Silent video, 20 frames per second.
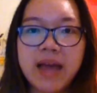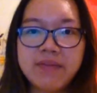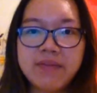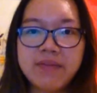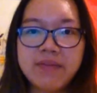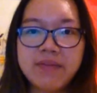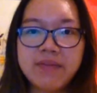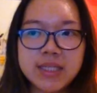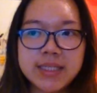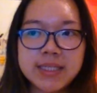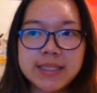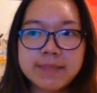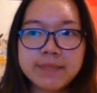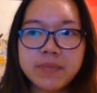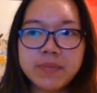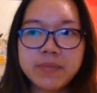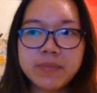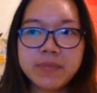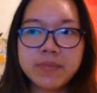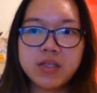evidence
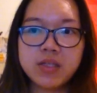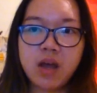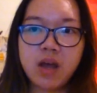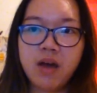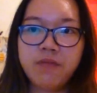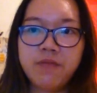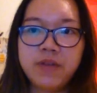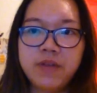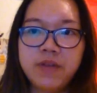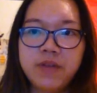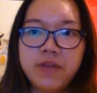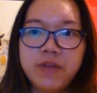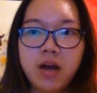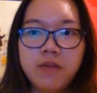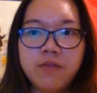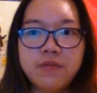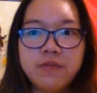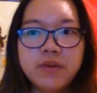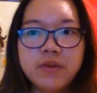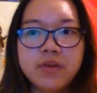is often
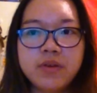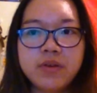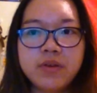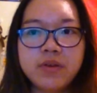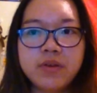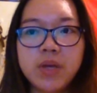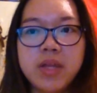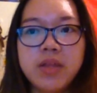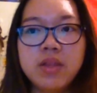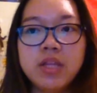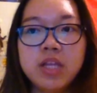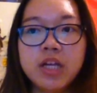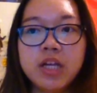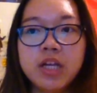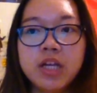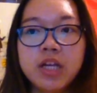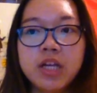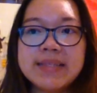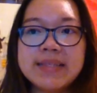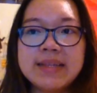offered when
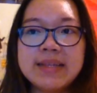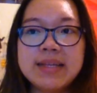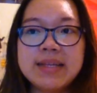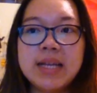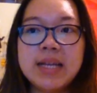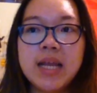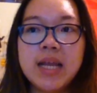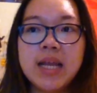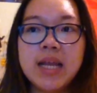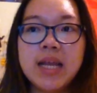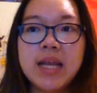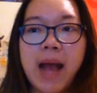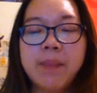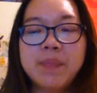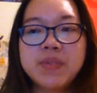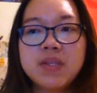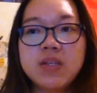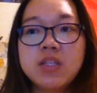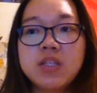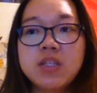there is an
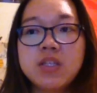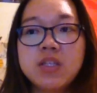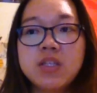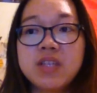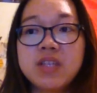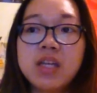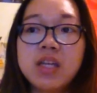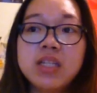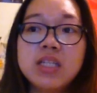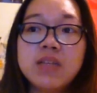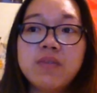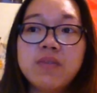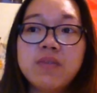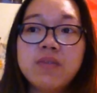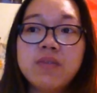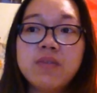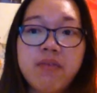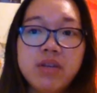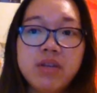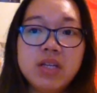absence of scientific
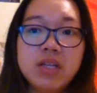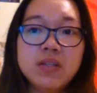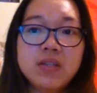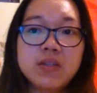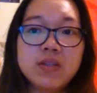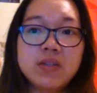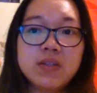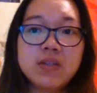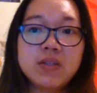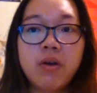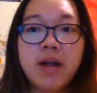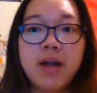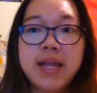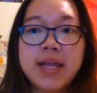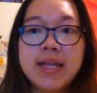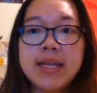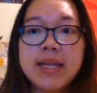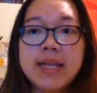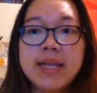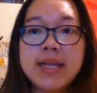evidence or
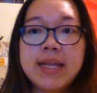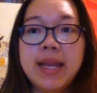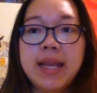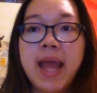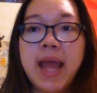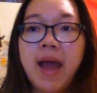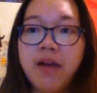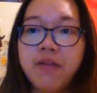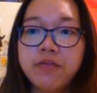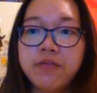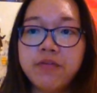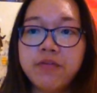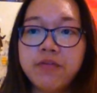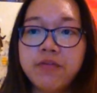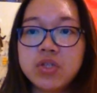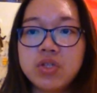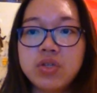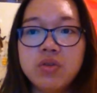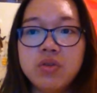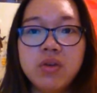in an effort
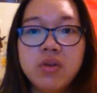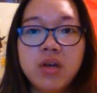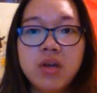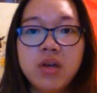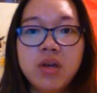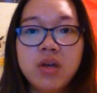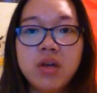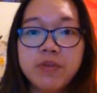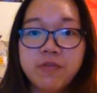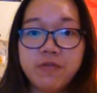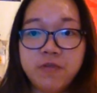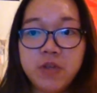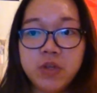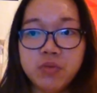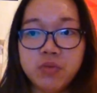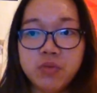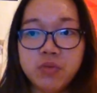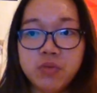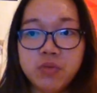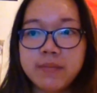to
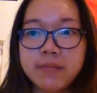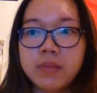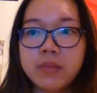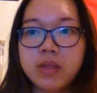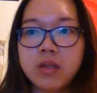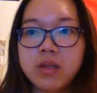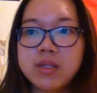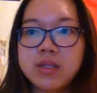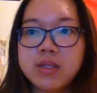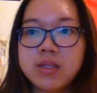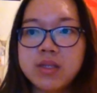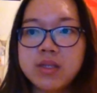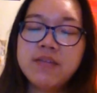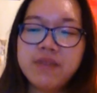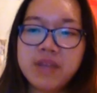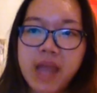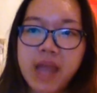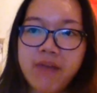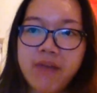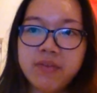refuse
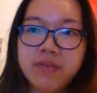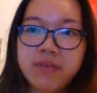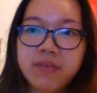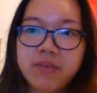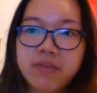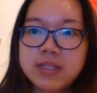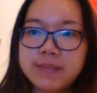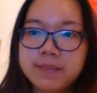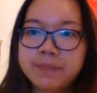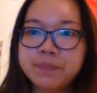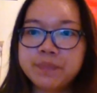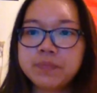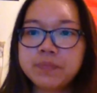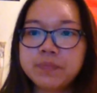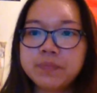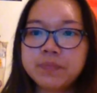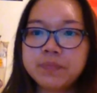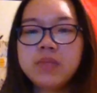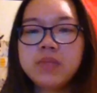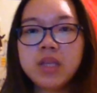scientific evidence.
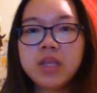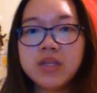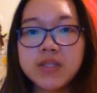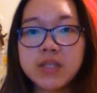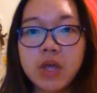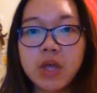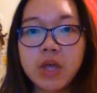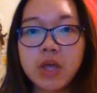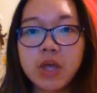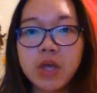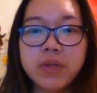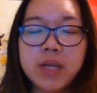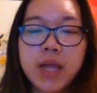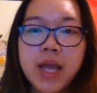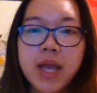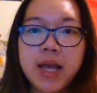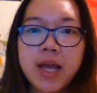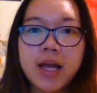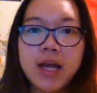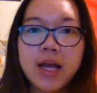So,
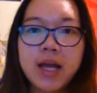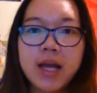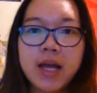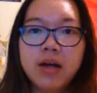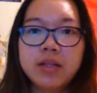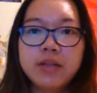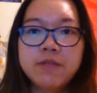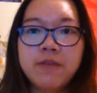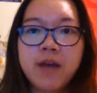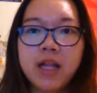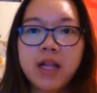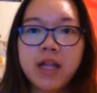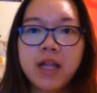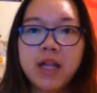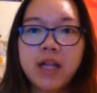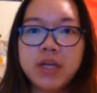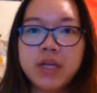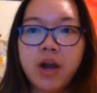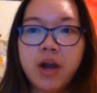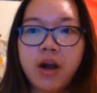the
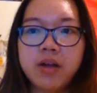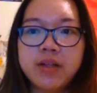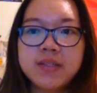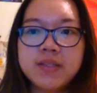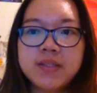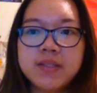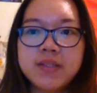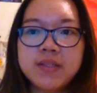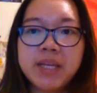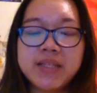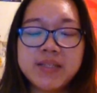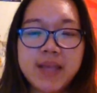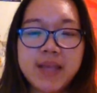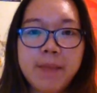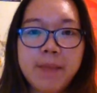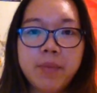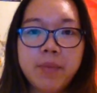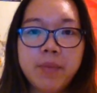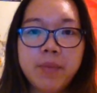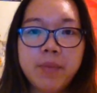following are some
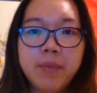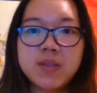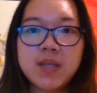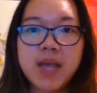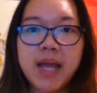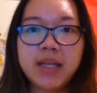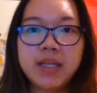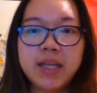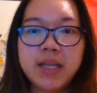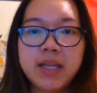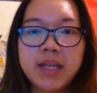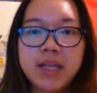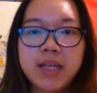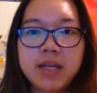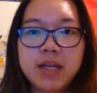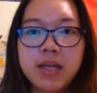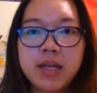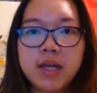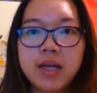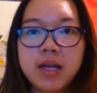examples that
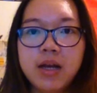can